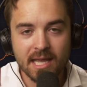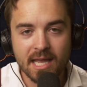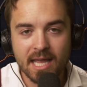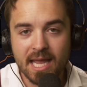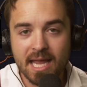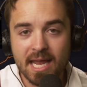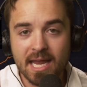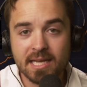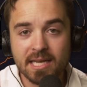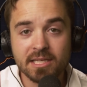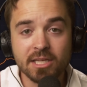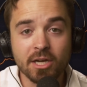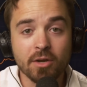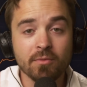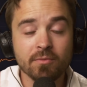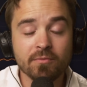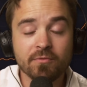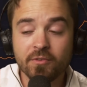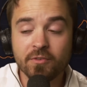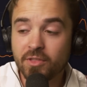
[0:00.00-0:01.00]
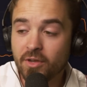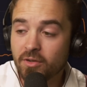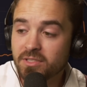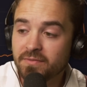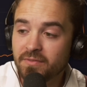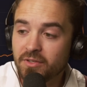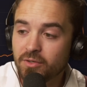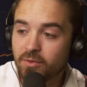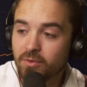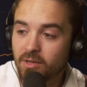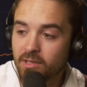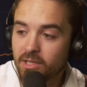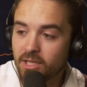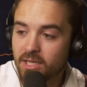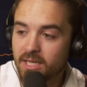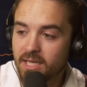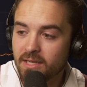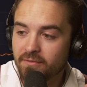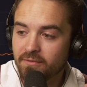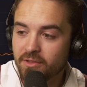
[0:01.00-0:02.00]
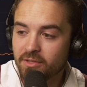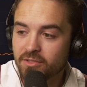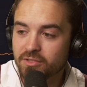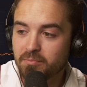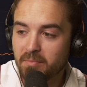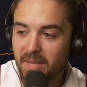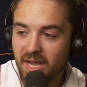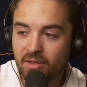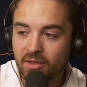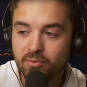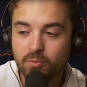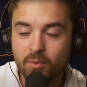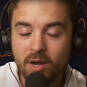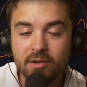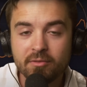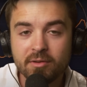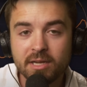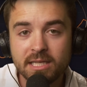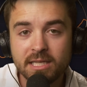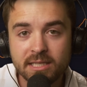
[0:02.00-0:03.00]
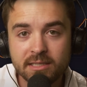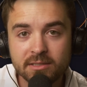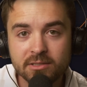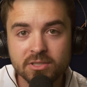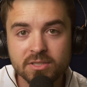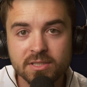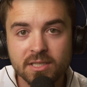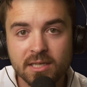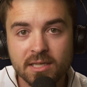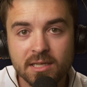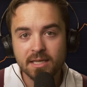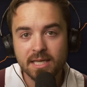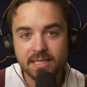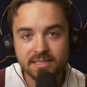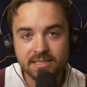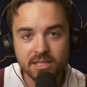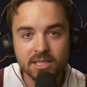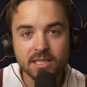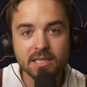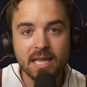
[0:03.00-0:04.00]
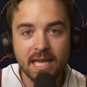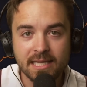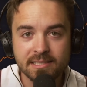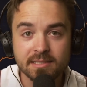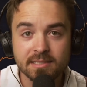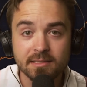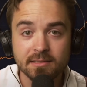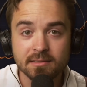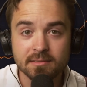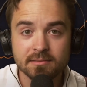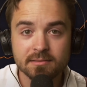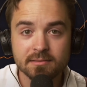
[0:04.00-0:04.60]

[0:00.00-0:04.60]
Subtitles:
And, you know, for those of you who are looking for those mouth-watering yields, it's a good lesson.